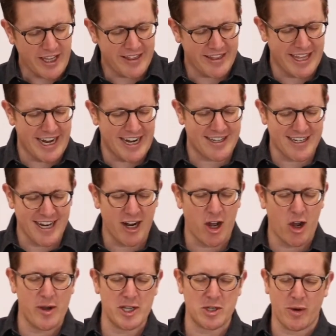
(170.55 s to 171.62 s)
that it's not
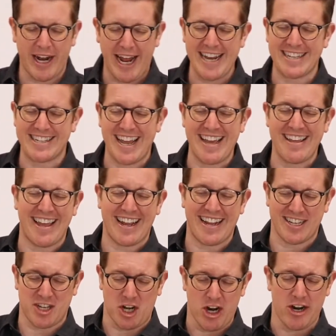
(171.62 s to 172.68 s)
always what I say that
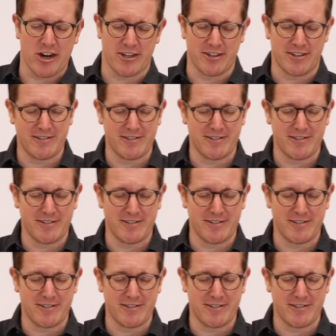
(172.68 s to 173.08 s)
gets heard.